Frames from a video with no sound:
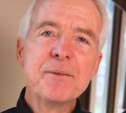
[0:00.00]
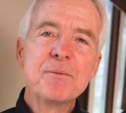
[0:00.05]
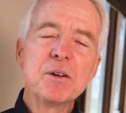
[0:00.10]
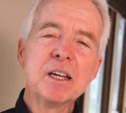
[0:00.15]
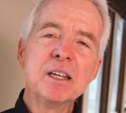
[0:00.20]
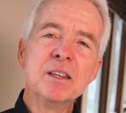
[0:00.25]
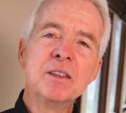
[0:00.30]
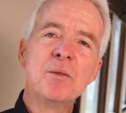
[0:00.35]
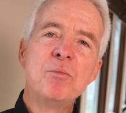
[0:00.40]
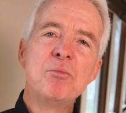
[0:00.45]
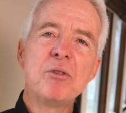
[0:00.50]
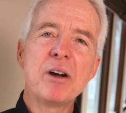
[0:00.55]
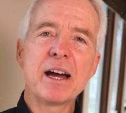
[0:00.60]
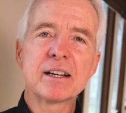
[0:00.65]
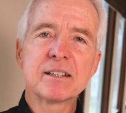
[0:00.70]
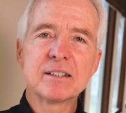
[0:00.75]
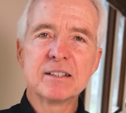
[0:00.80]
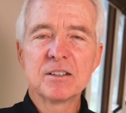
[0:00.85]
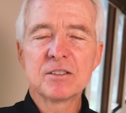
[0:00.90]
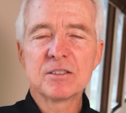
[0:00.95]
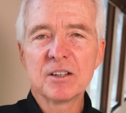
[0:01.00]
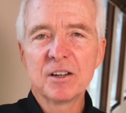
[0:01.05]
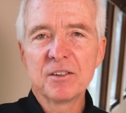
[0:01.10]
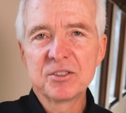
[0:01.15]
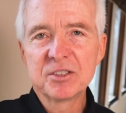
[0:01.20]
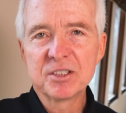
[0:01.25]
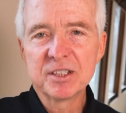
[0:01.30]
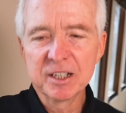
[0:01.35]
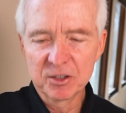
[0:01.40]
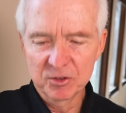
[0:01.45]
In the practice of
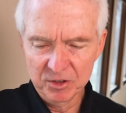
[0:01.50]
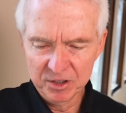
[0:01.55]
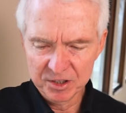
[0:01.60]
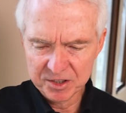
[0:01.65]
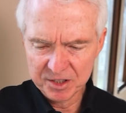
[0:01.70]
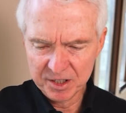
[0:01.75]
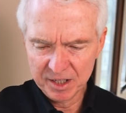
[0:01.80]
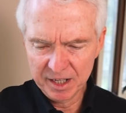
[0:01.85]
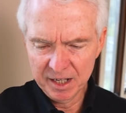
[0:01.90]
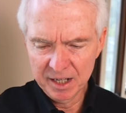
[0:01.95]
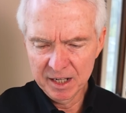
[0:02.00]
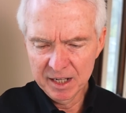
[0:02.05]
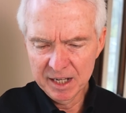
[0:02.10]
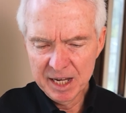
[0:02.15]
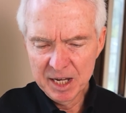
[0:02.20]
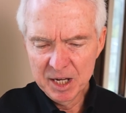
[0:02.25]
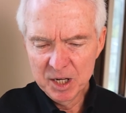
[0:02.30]
secrecy,